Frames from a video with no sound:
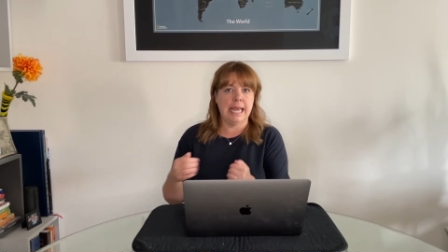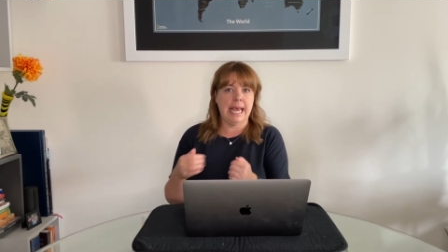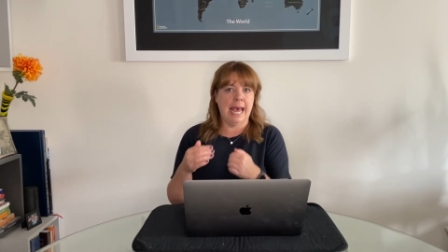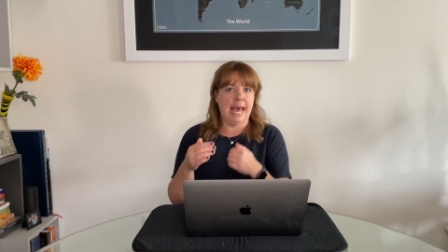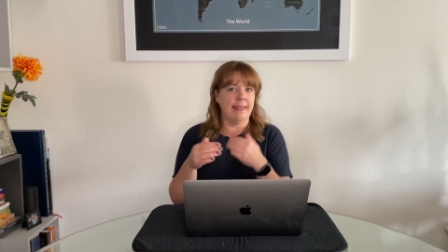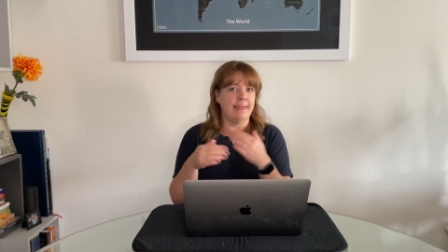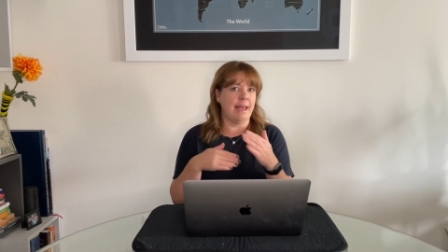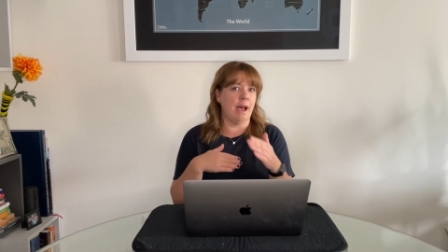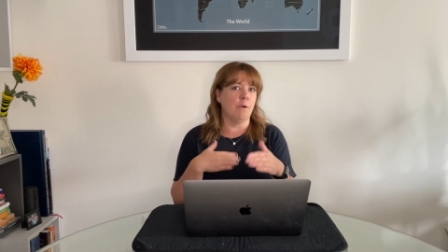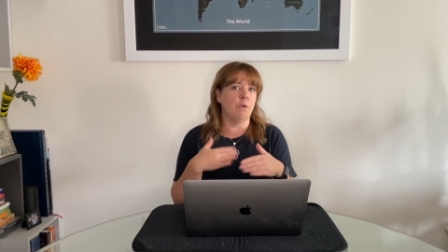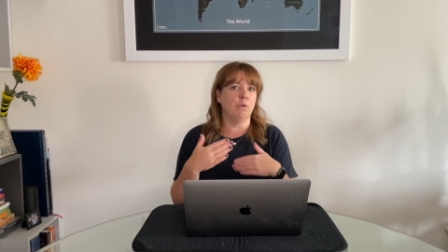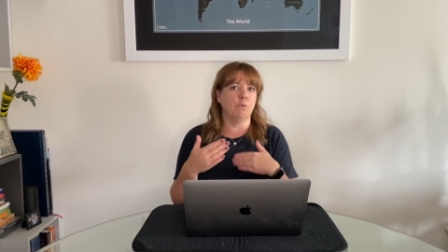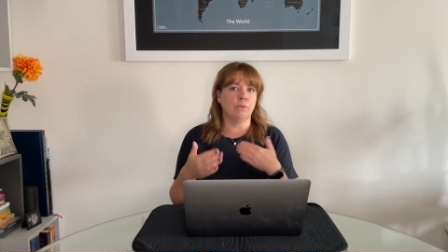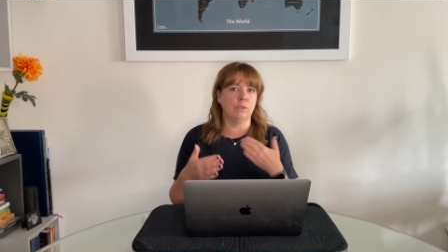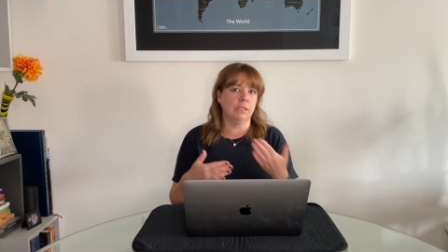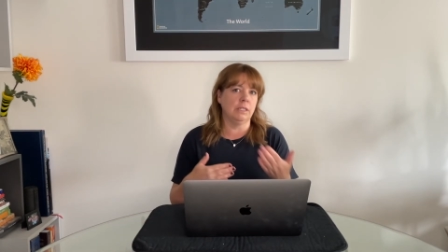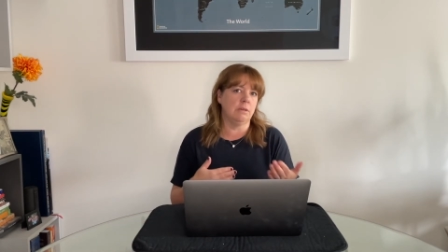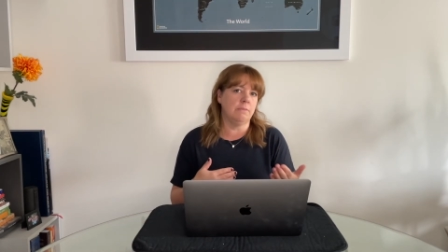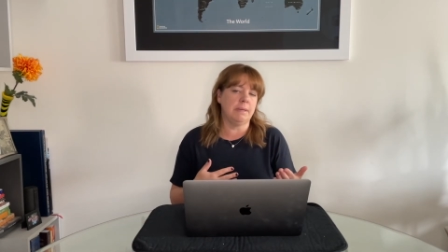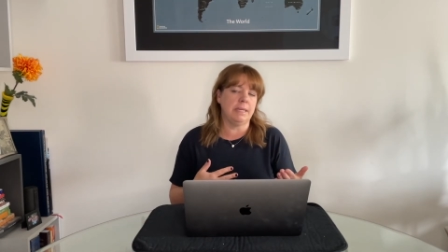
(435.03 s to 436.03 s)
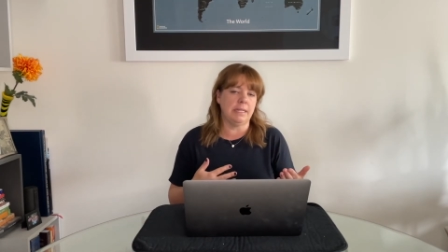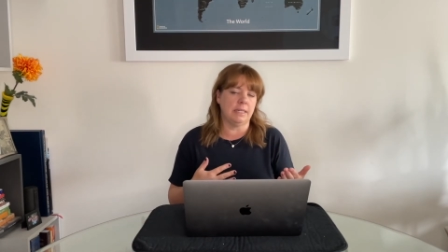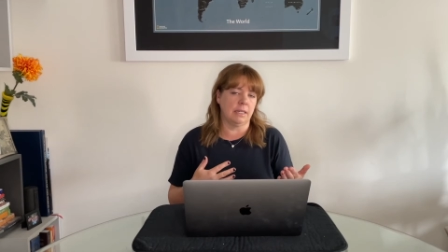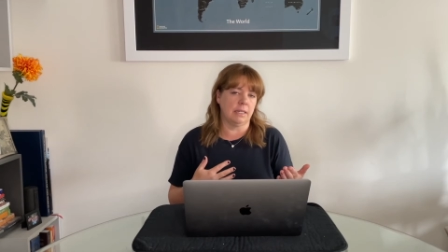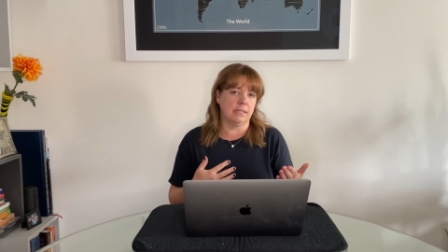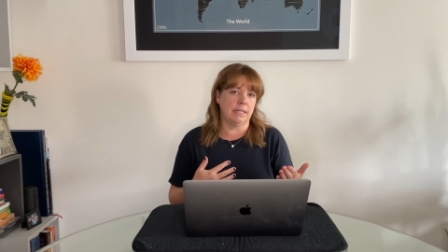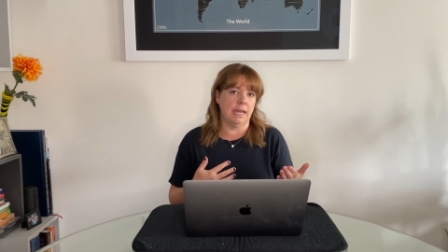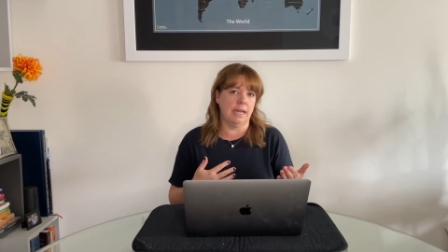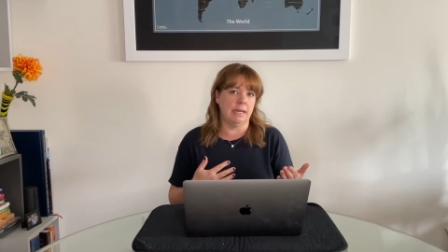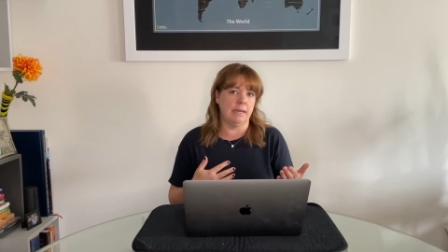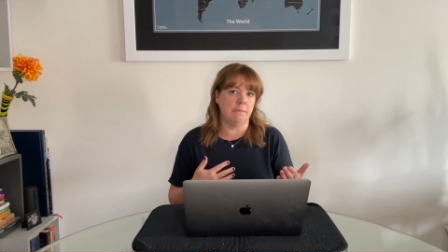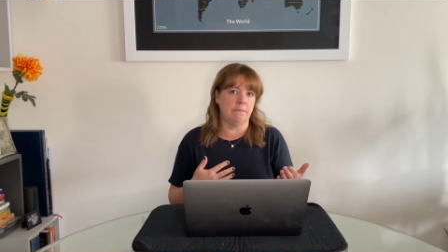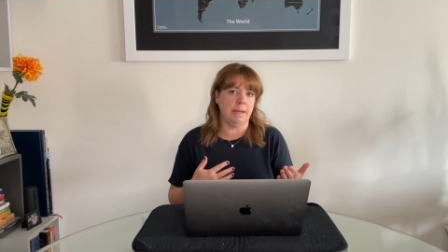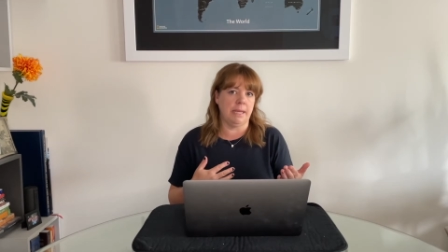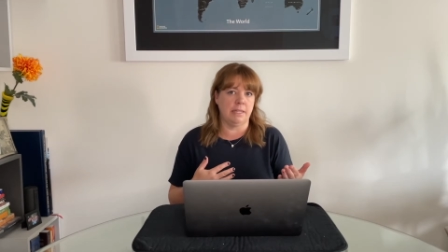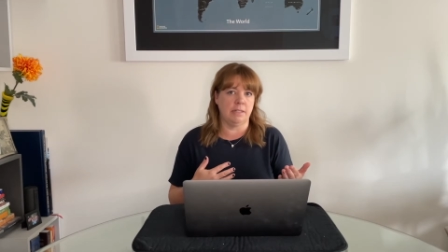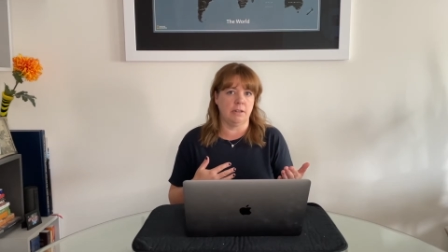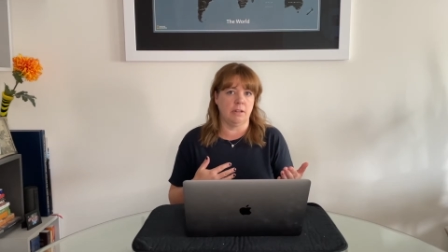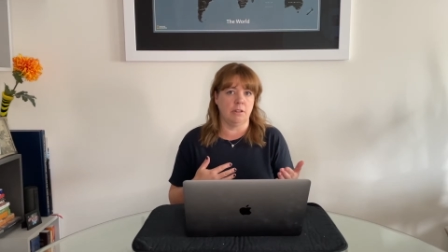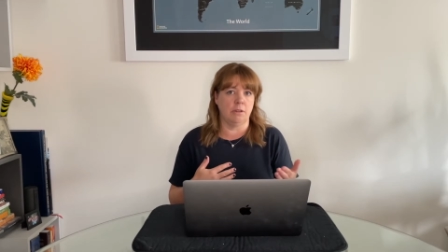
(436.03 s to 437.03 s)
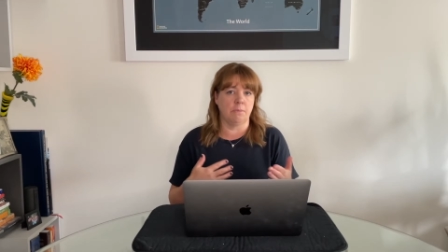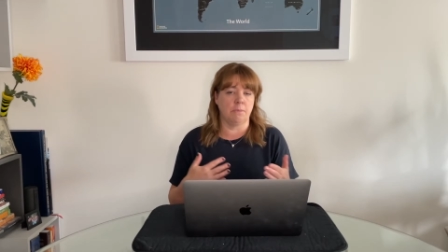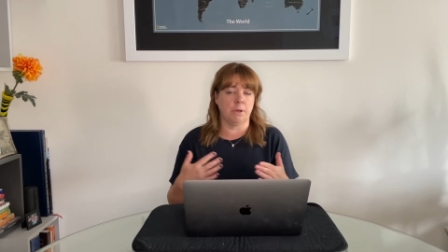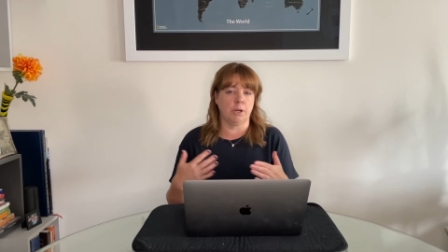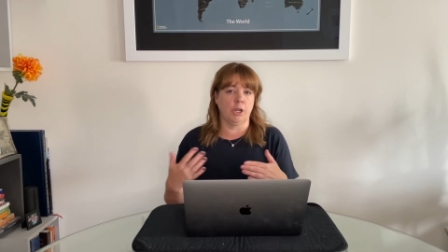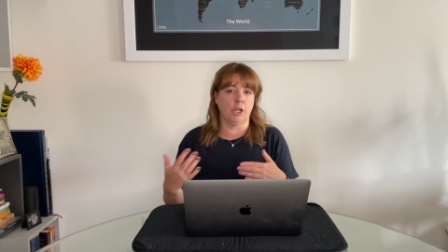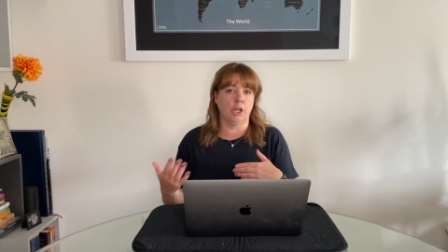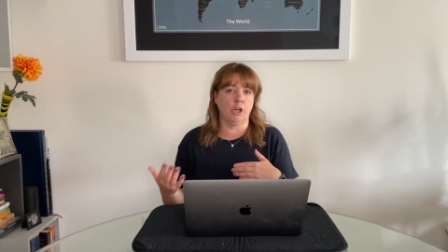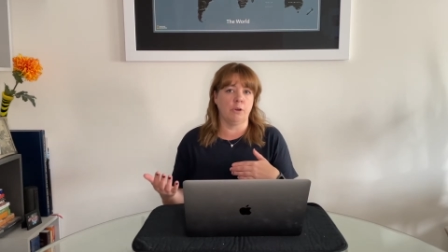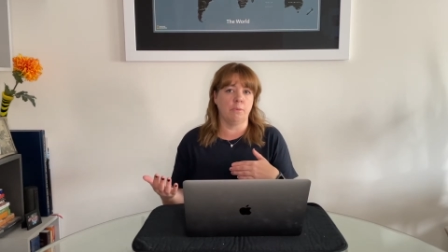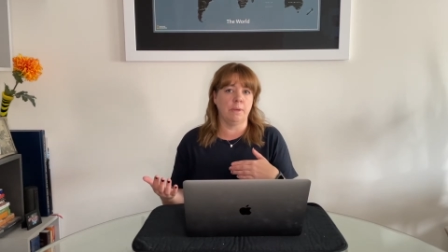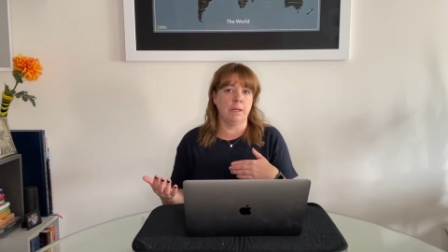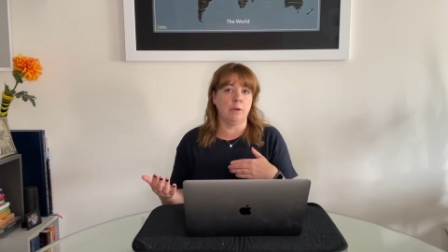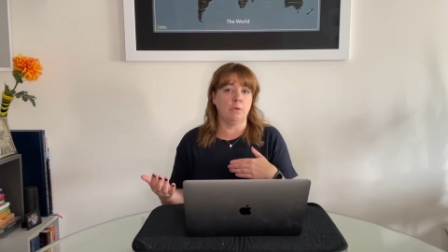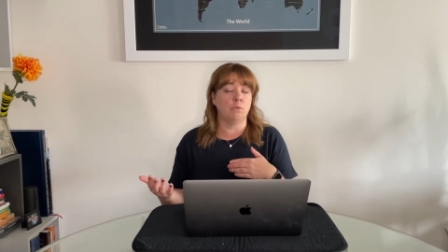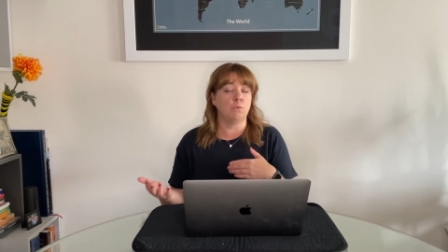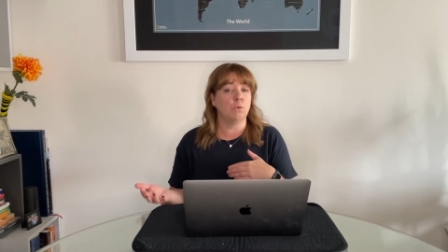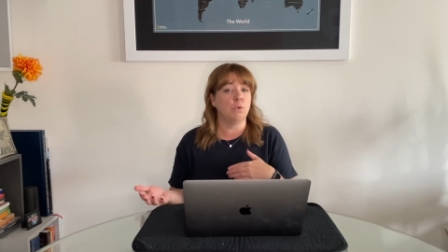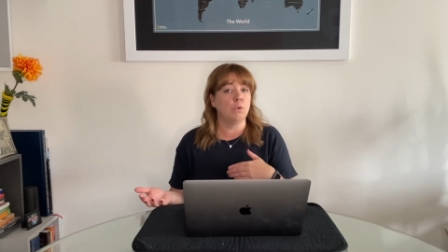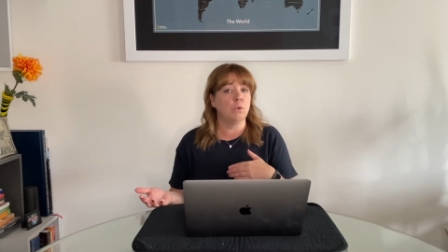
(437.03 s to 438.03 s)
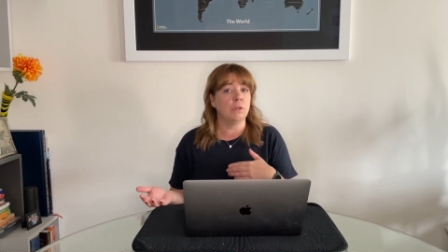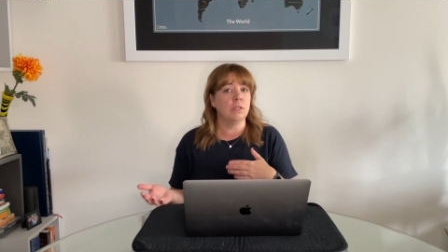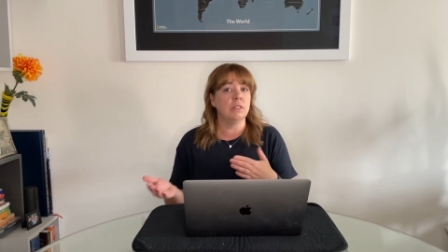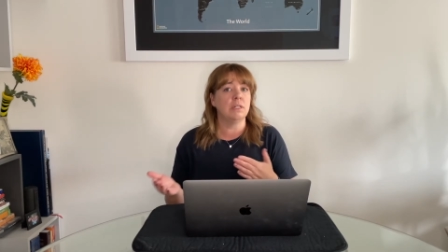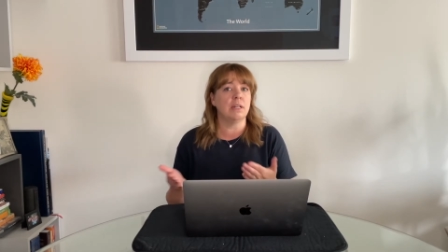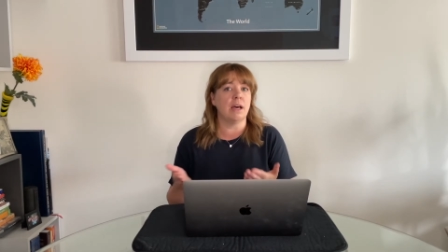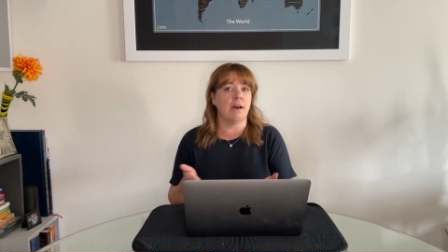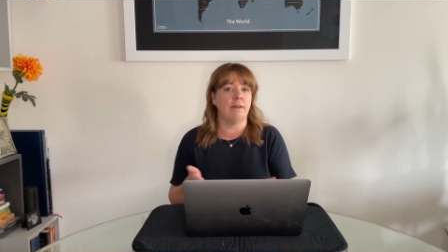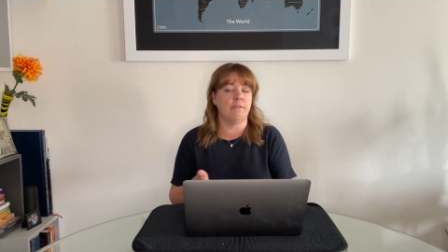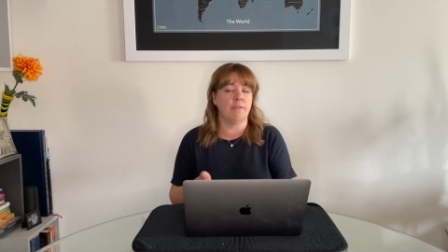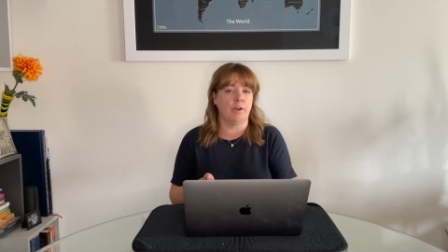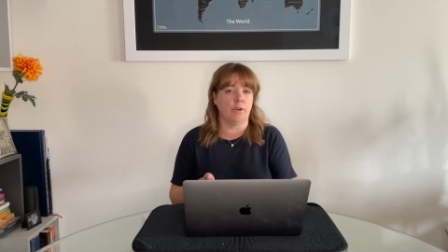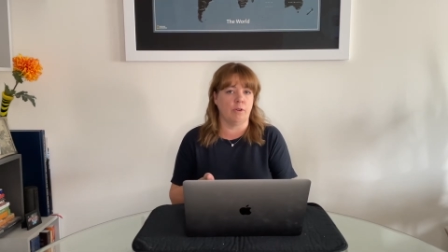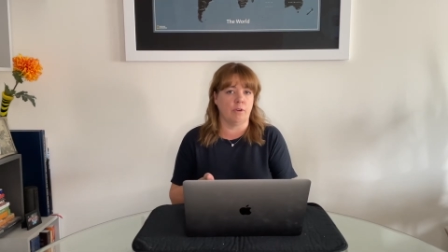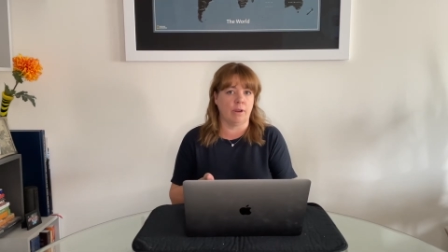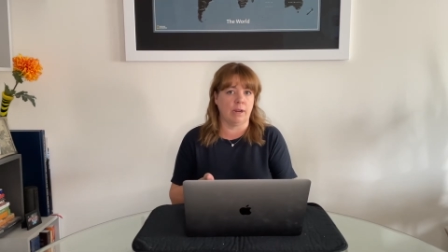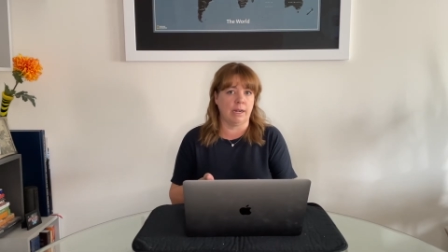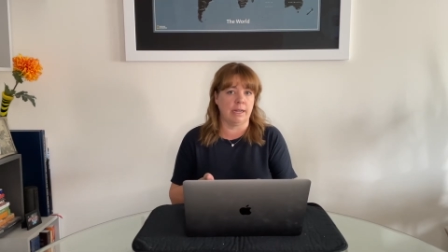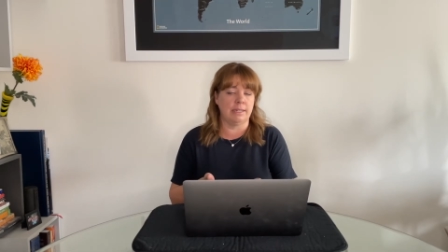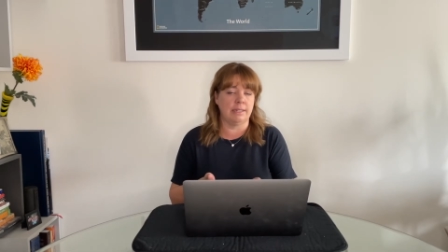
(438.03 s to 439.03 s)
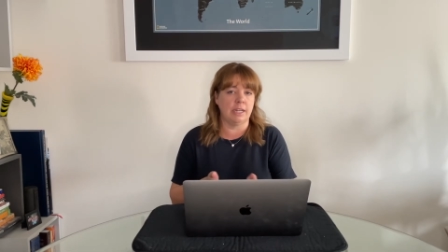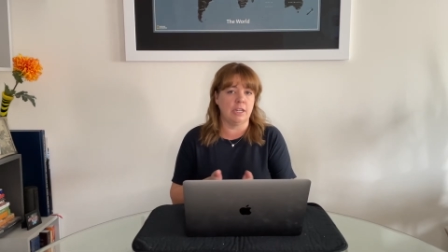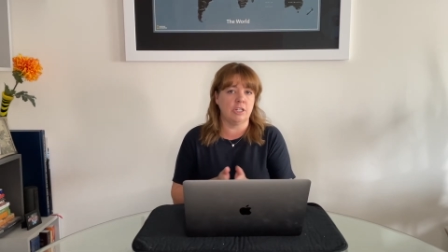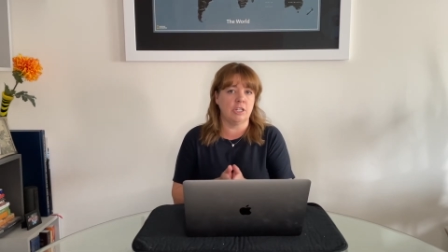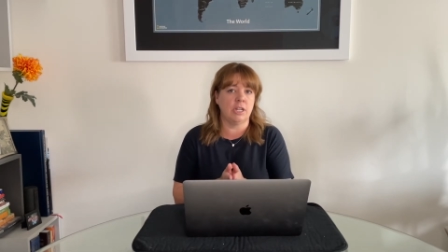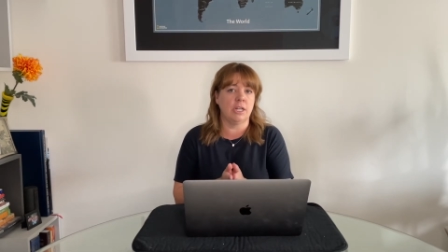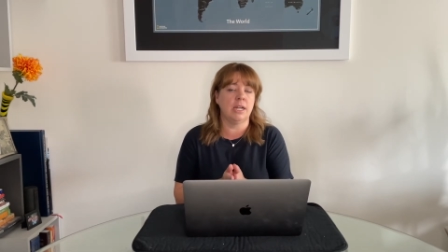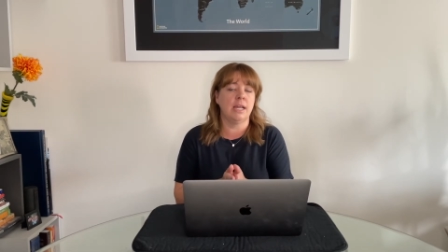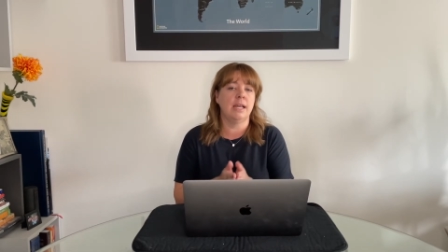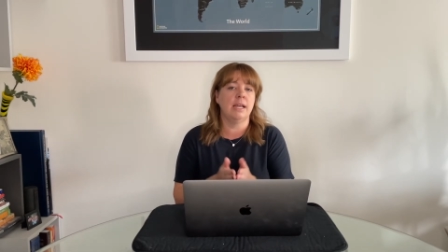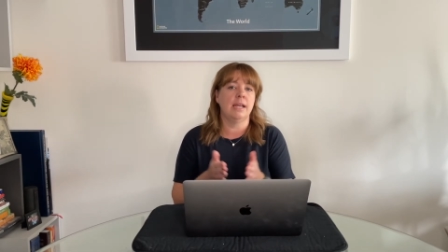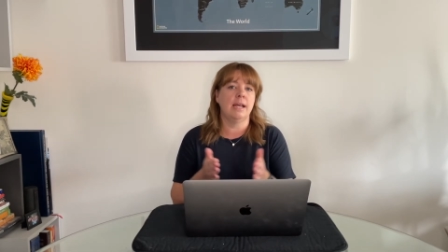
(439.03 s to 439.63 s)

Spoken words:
And that will really be dictated based on the procurement rules of your organization